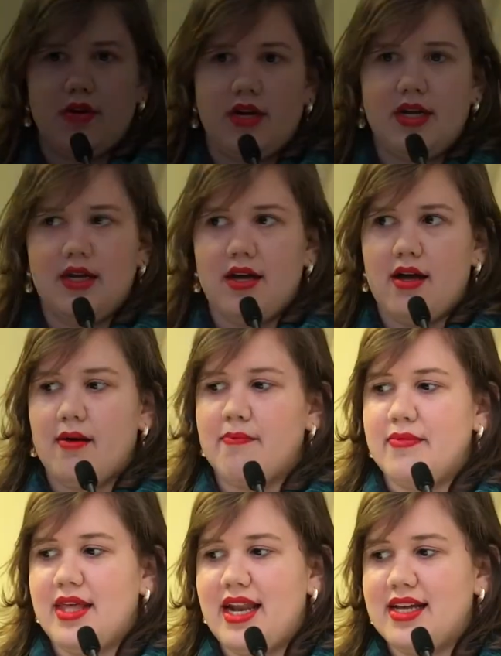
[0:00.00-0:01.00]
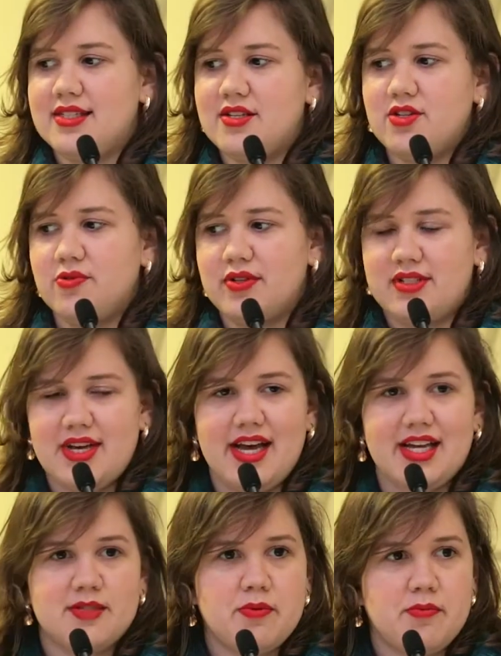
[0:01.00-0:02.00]
work that has to do with
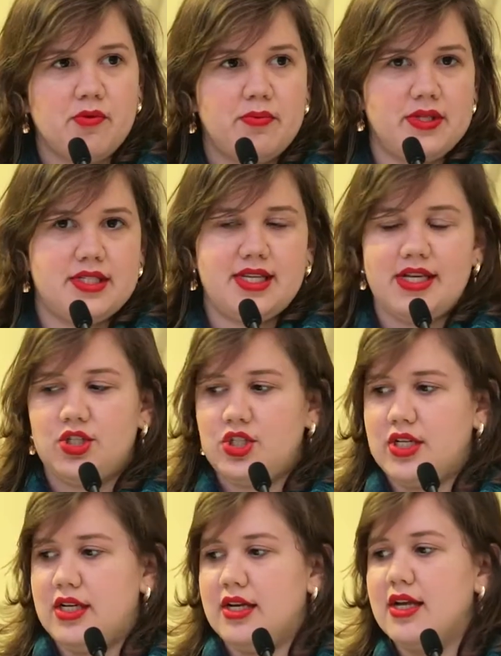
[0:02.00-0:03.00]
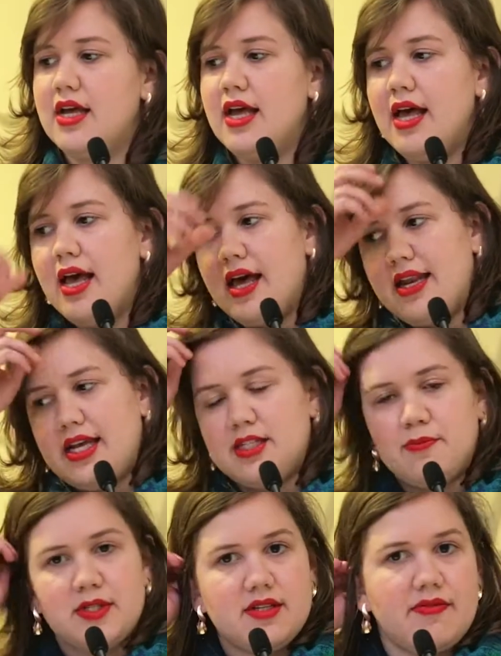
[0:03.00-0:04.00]
diaspora mobilization, and I
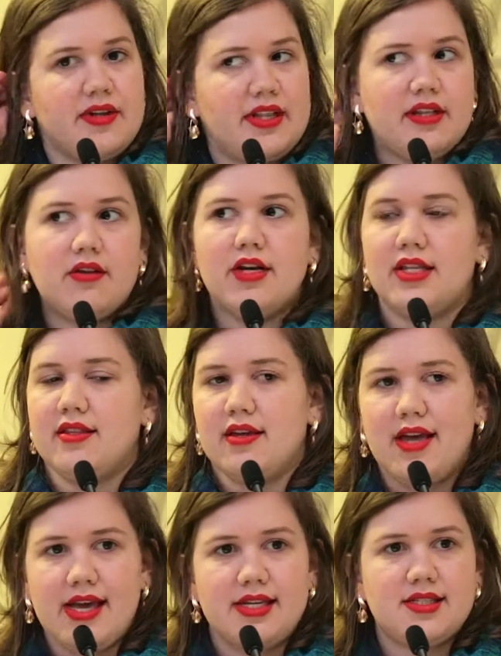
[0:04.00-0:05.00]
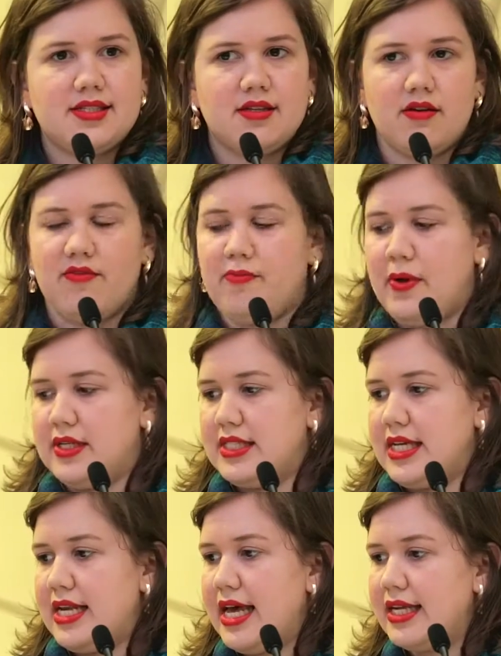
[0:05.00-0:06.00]
specifically look at the case of
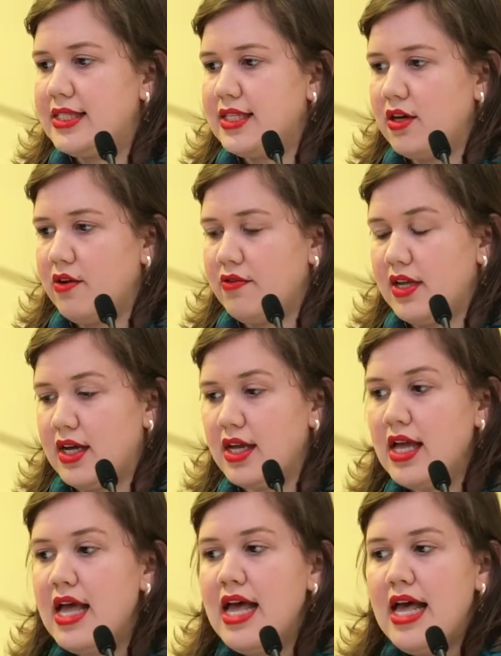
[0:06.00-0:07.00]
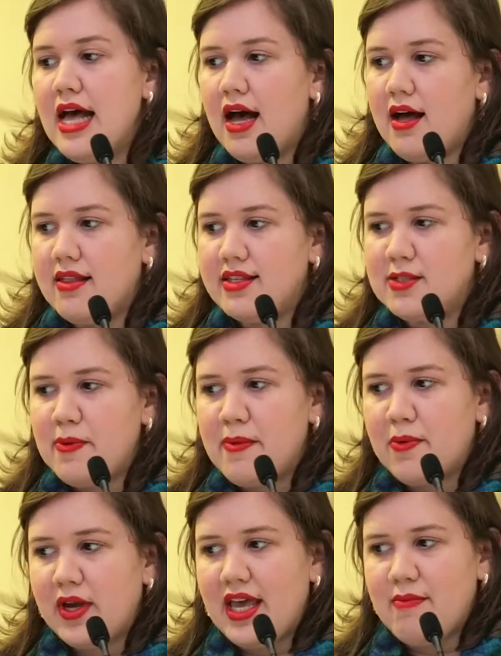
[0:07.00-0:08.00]
Bosnia and Herzegovina. This
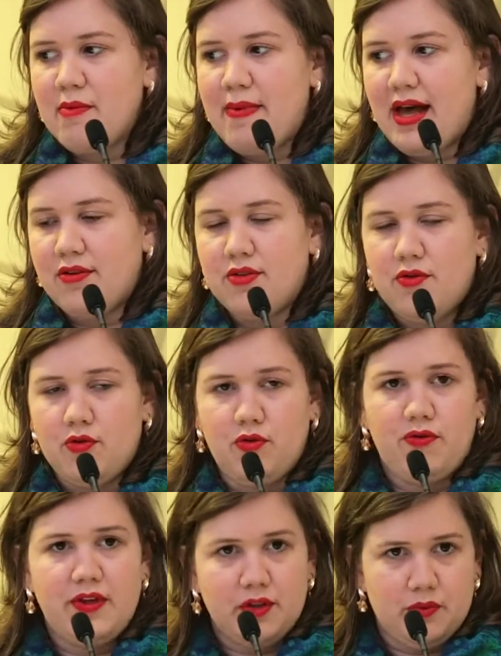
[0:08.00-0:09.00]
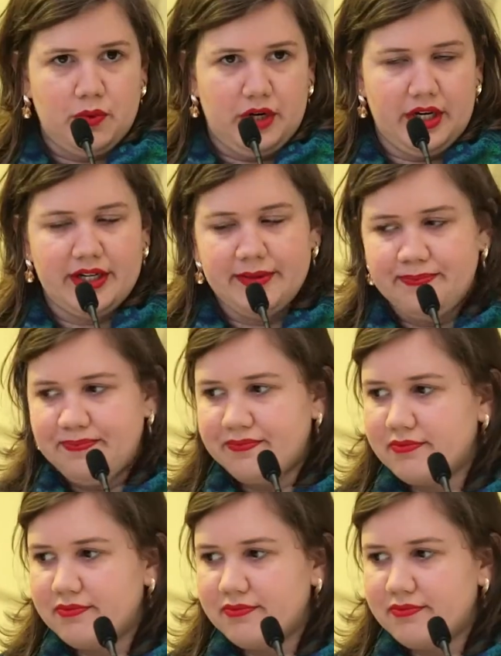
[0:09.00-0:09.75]
paper came about through field work